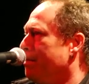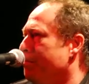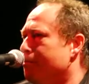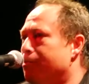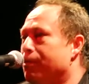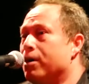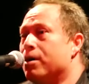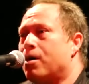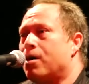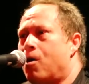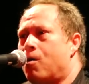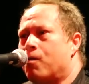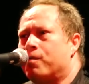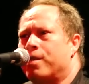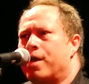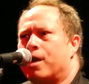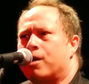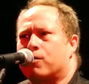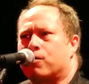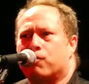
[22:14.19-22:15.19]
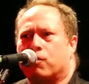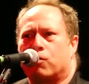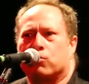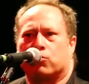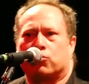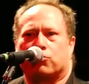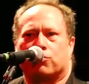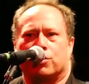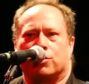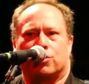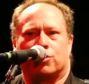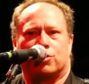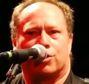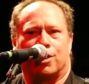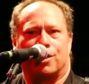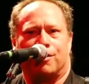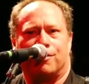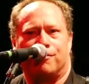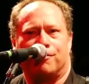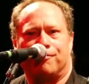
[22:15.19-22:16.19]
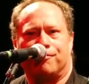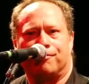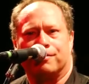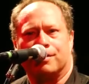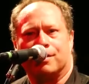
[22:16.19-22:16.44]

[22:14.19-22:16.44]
But on that grocery shelf,